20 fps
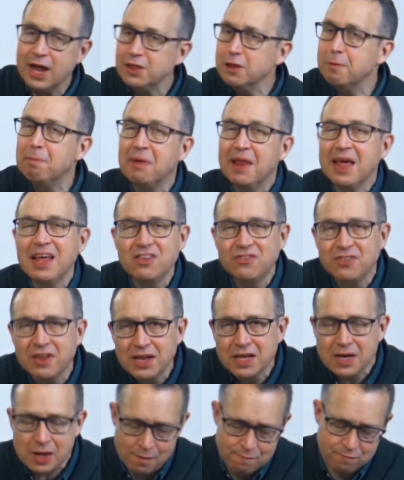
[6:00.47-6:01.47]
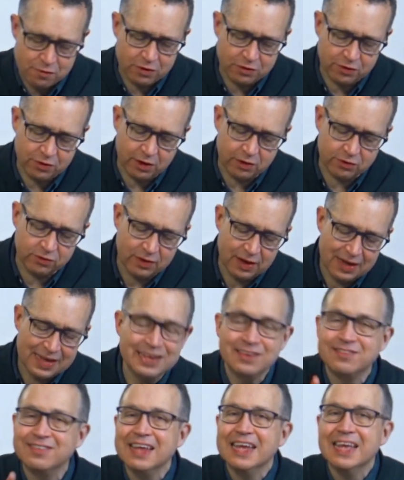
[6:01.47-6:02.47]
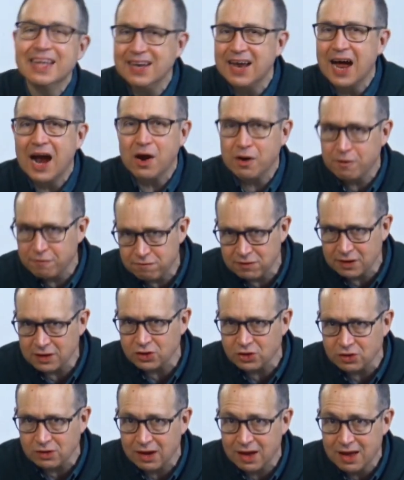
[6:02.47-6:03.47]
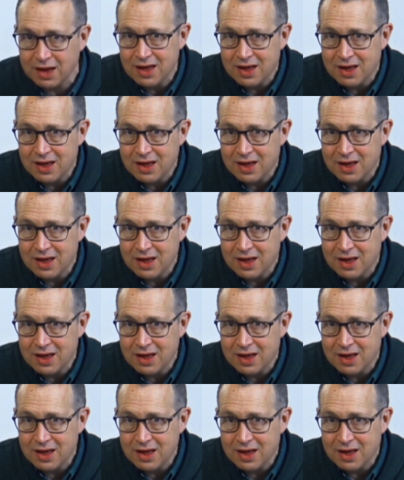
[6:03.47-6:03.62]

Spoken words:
And the place that he comforts us is in our affliction.